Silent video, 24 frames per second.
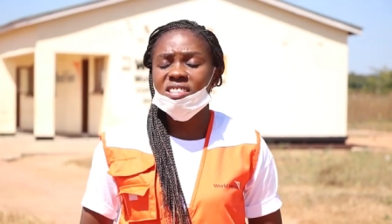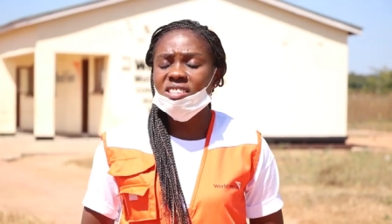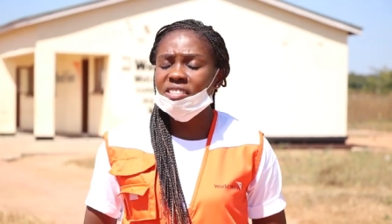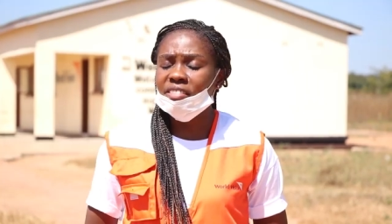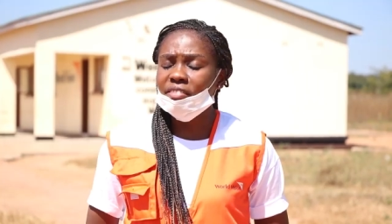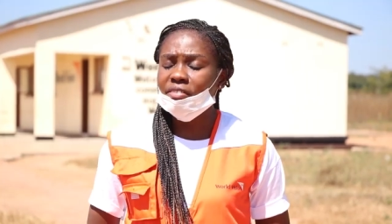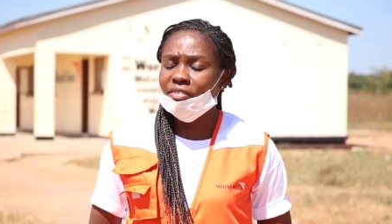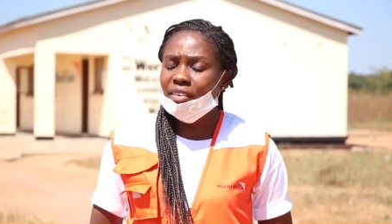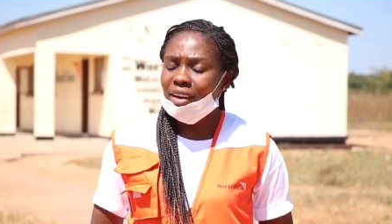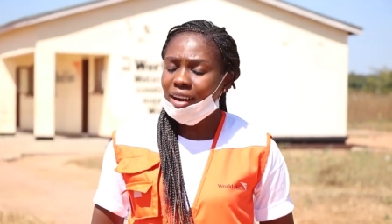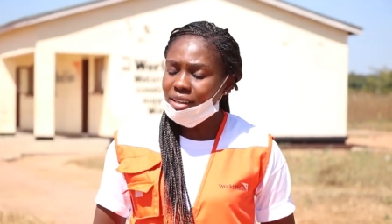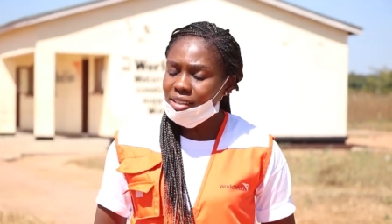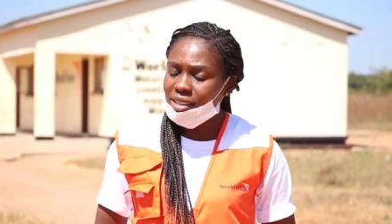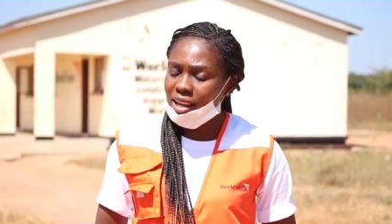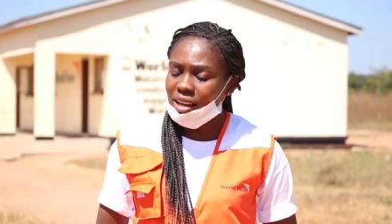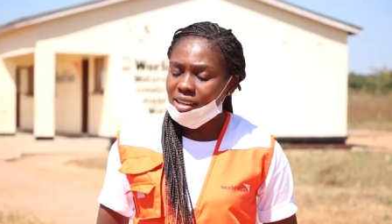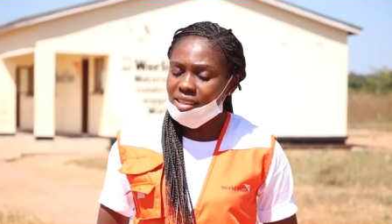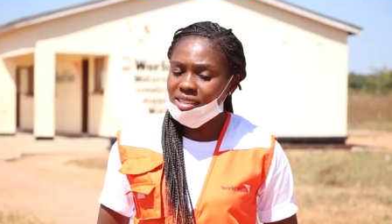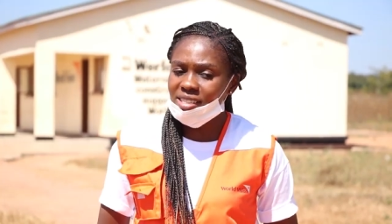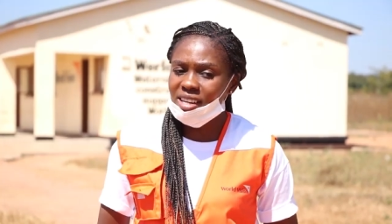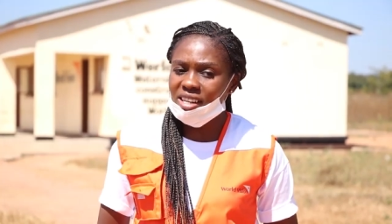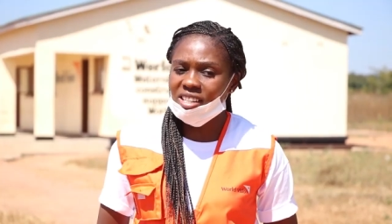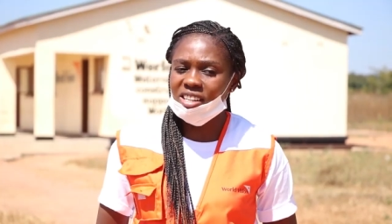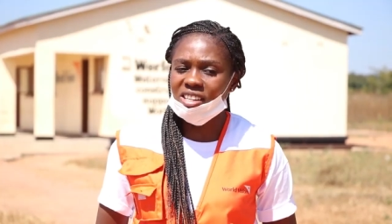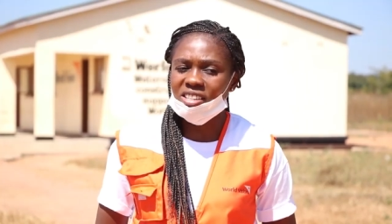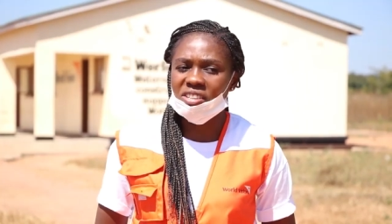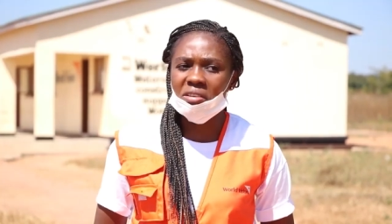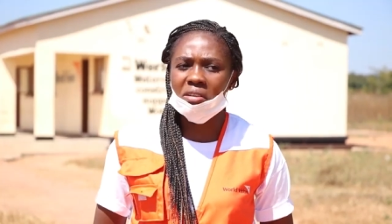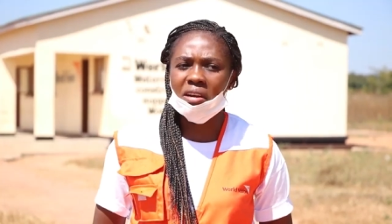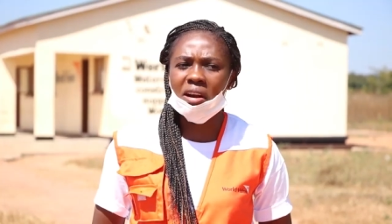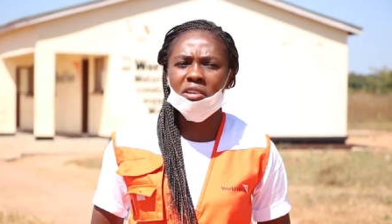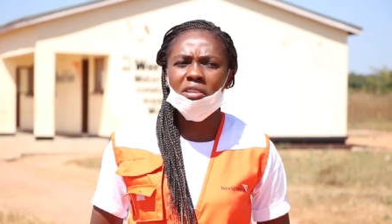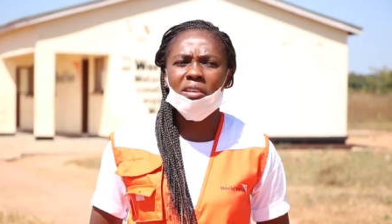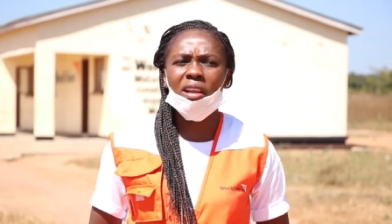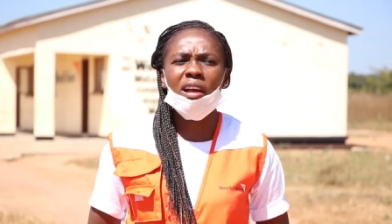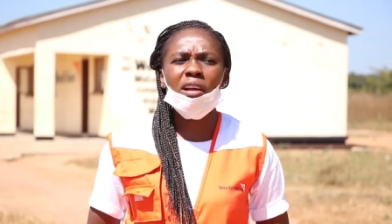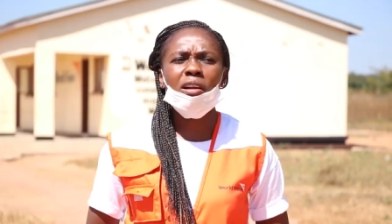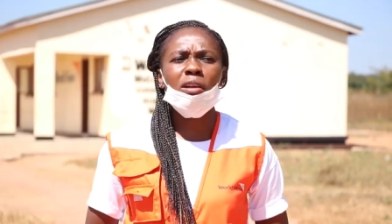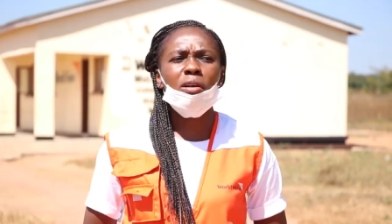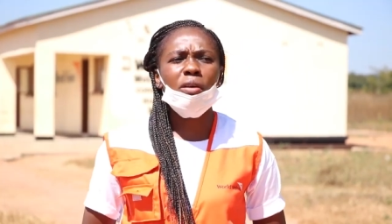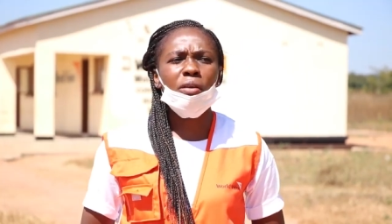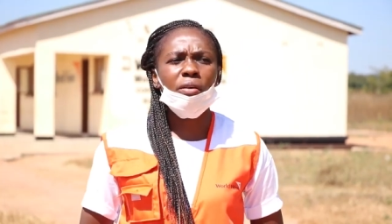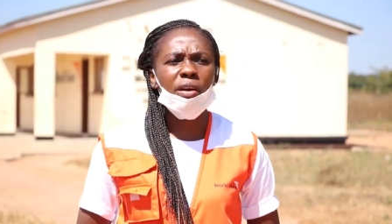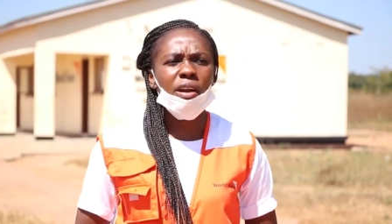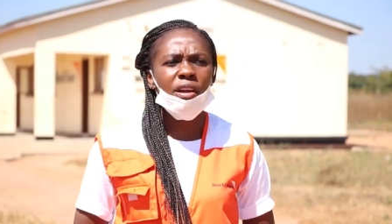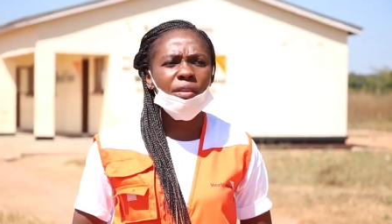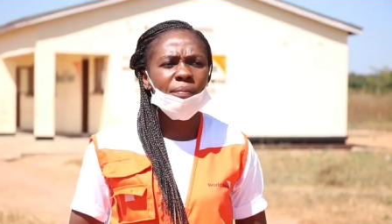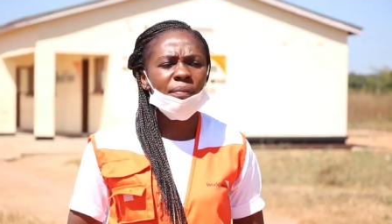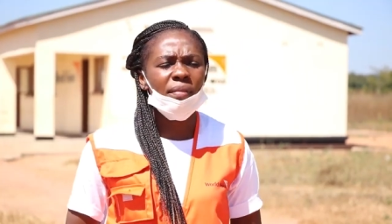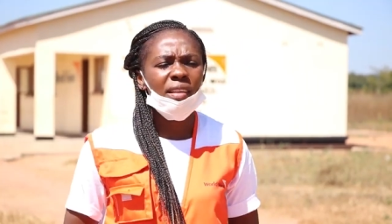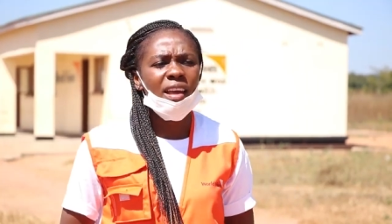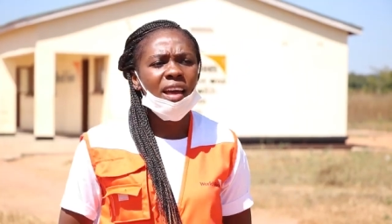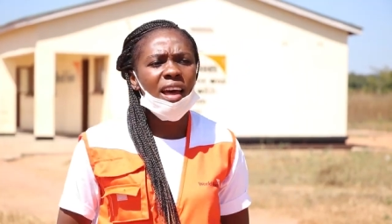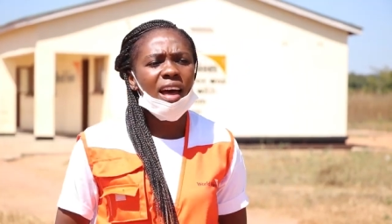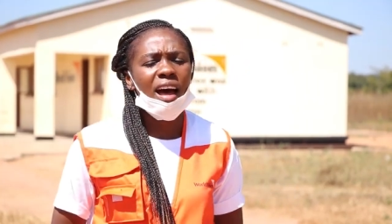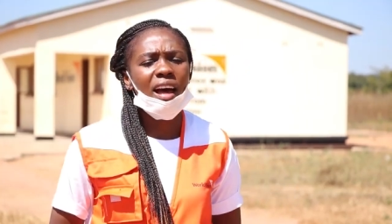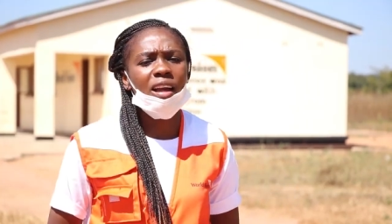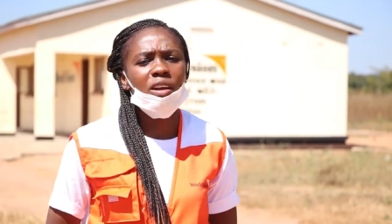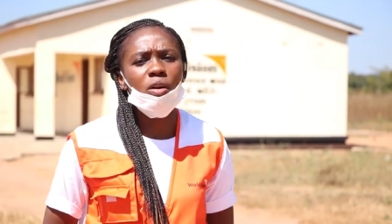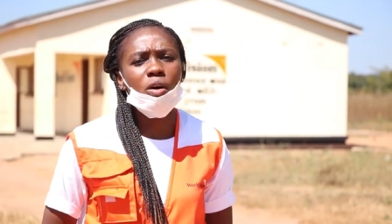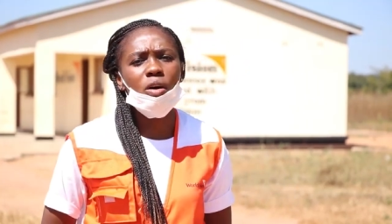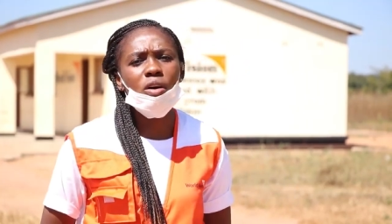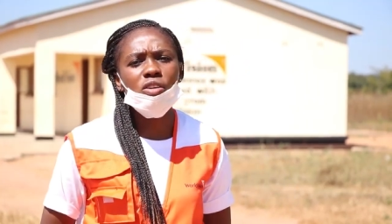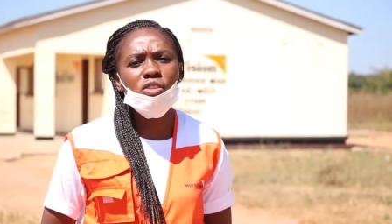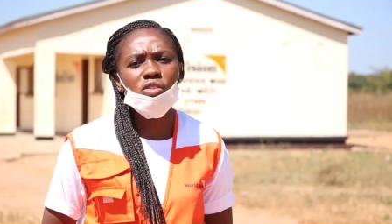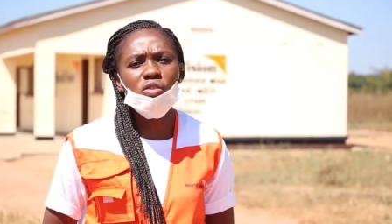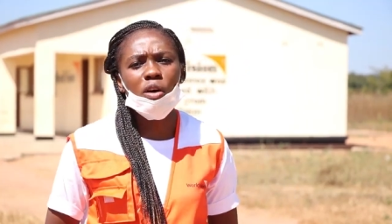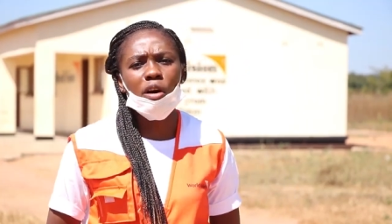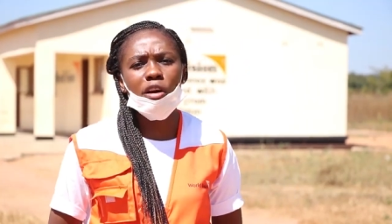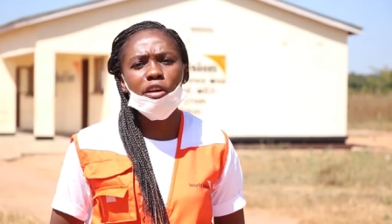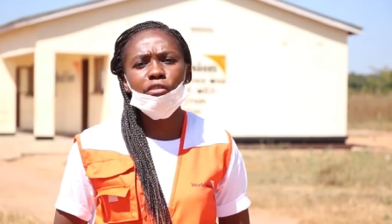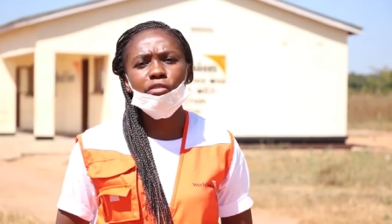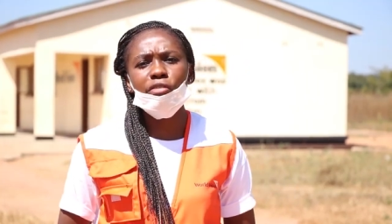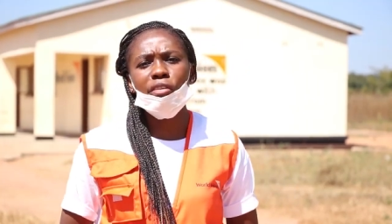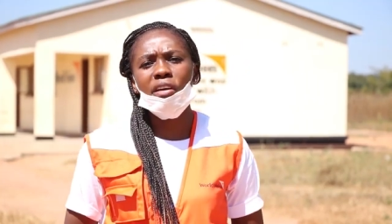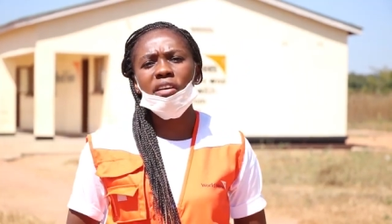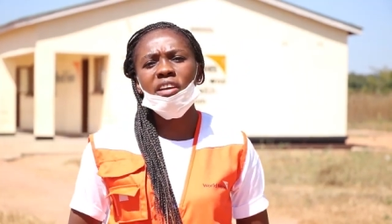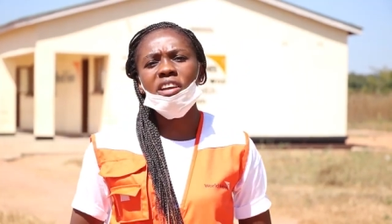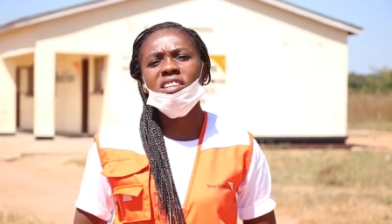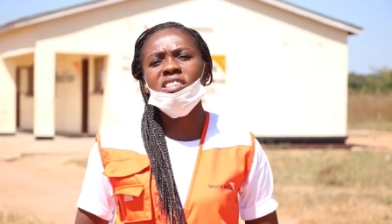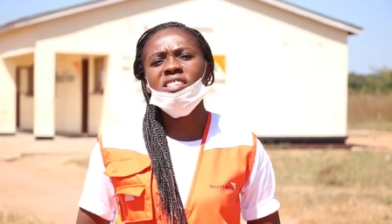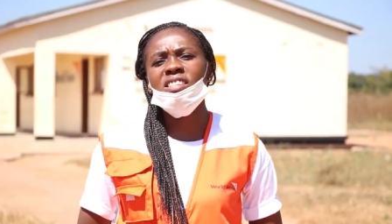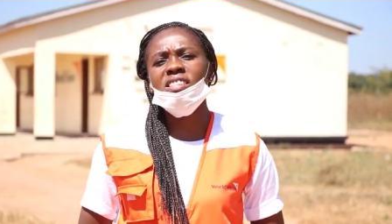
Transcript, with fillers: disinfectants such as granular chlorine and also infrared